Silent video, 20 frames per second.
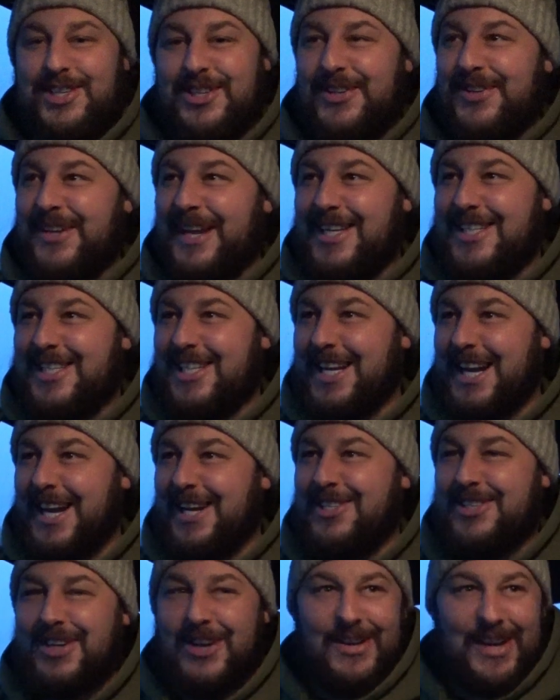do yesterday,
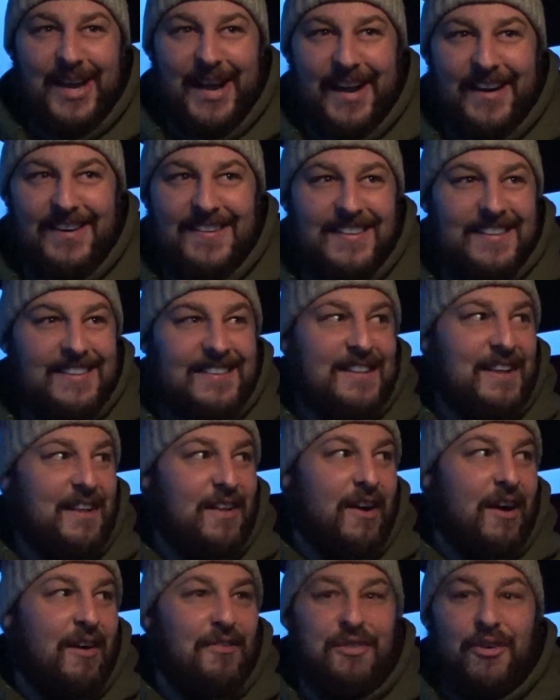so yeah,
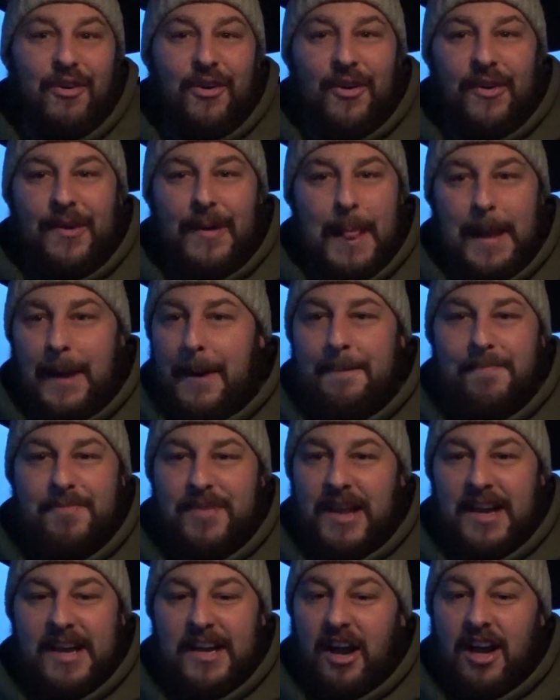I thought, look,
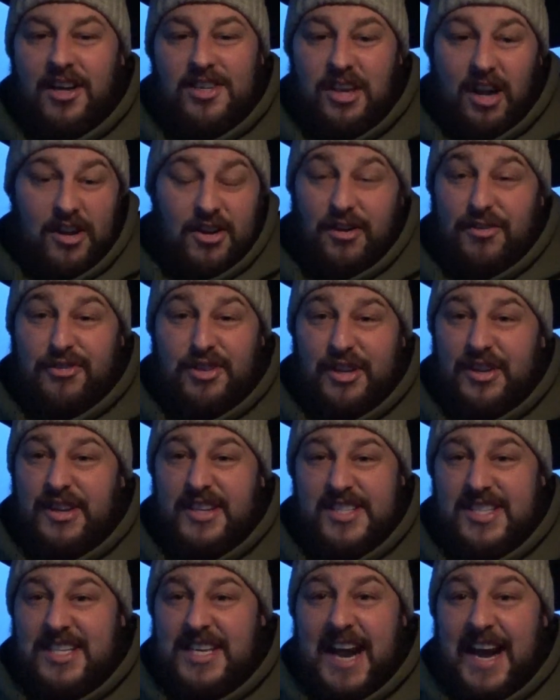I looked at
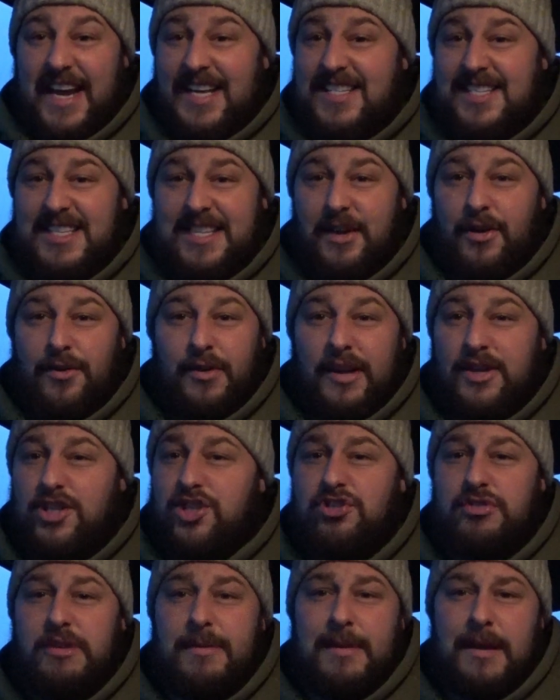it today, it's still
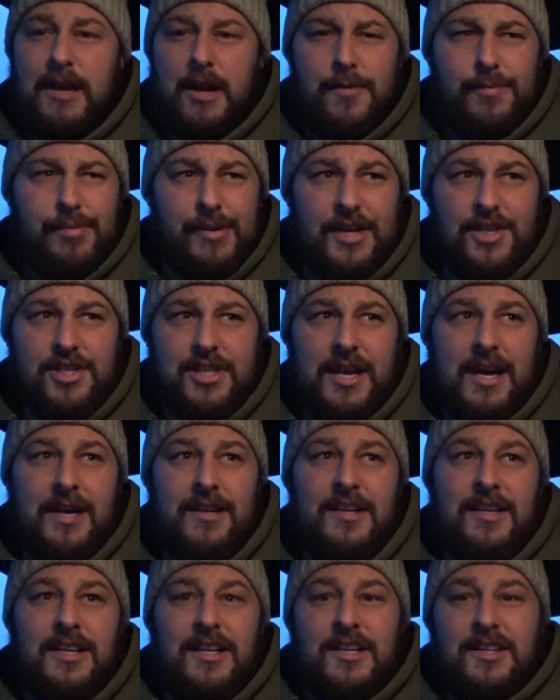extremely low pressure.
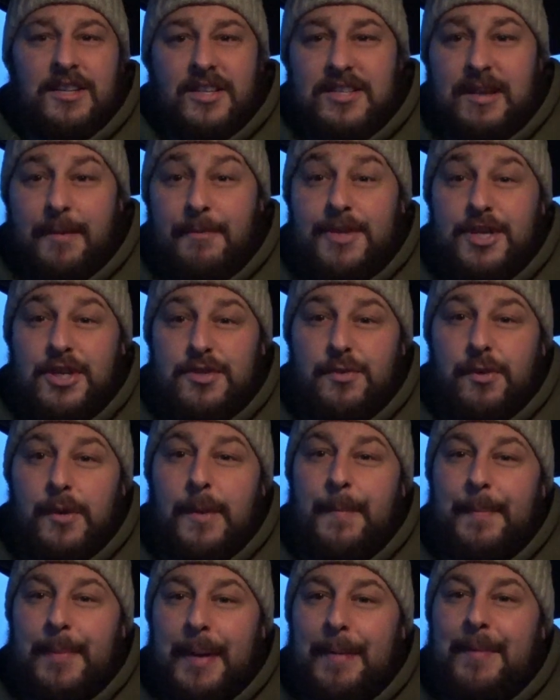The temperatures were a
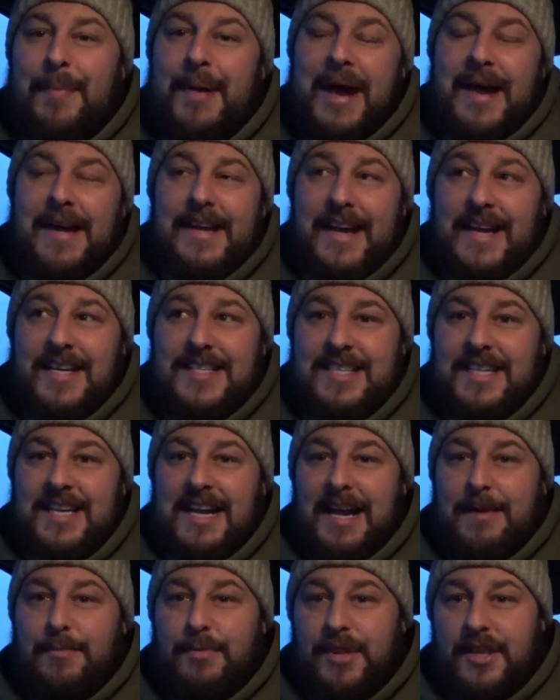bit better
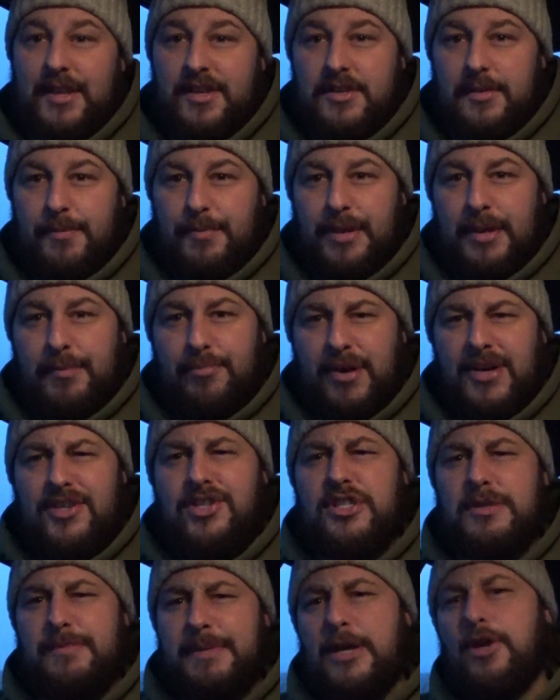yesterday, but the
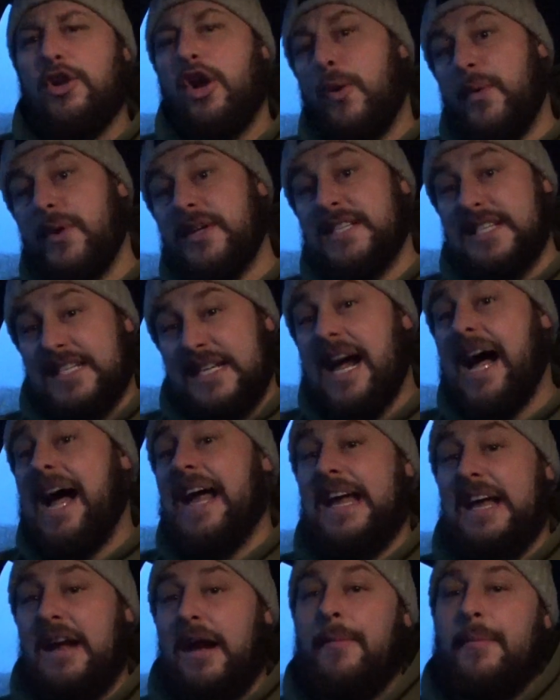pressure's a bit lower
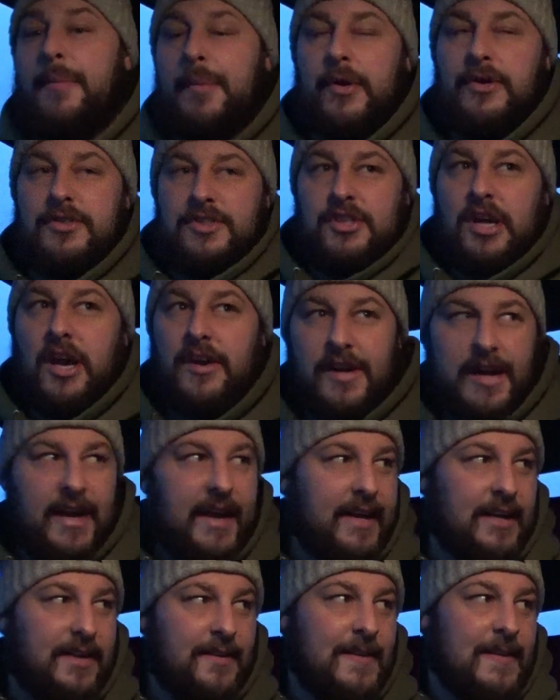today. But so
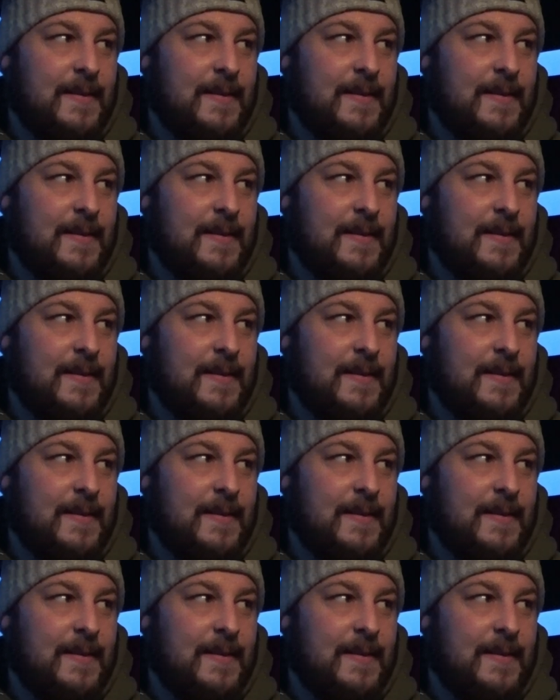yeah,